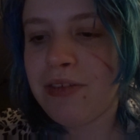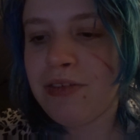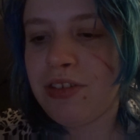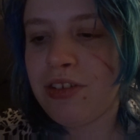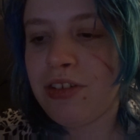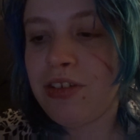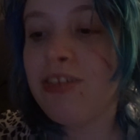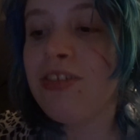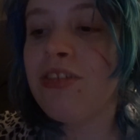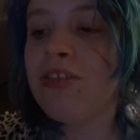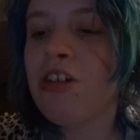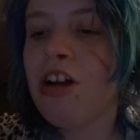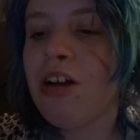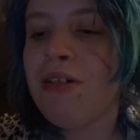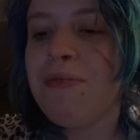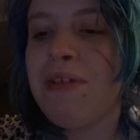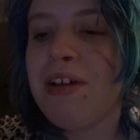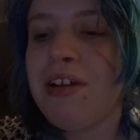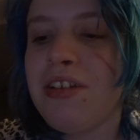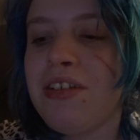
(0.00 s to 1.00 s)
to
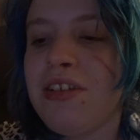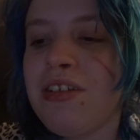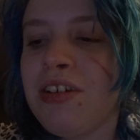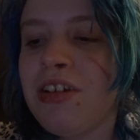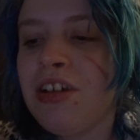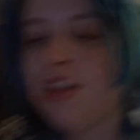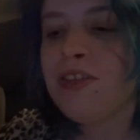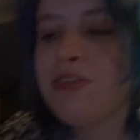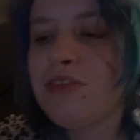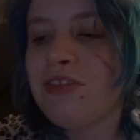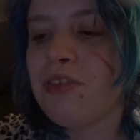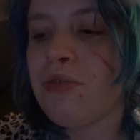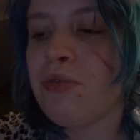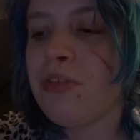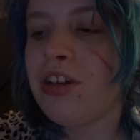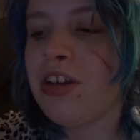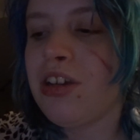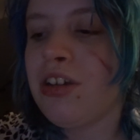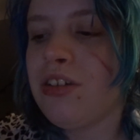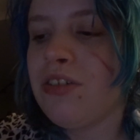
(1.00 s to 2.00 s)
uncommon. So
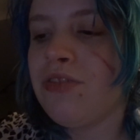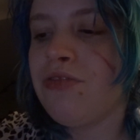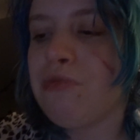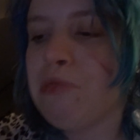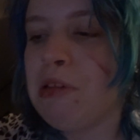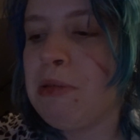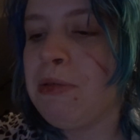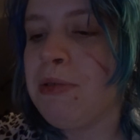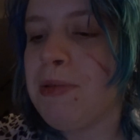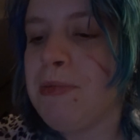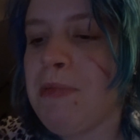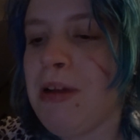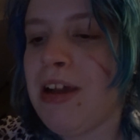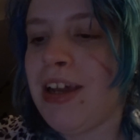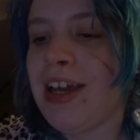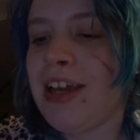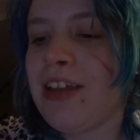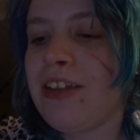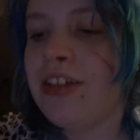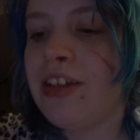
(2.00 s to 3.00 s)
1 in 100 people
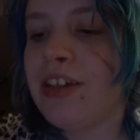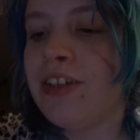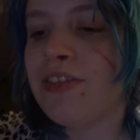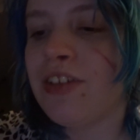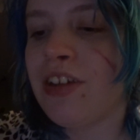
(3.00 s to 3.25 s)
might get these.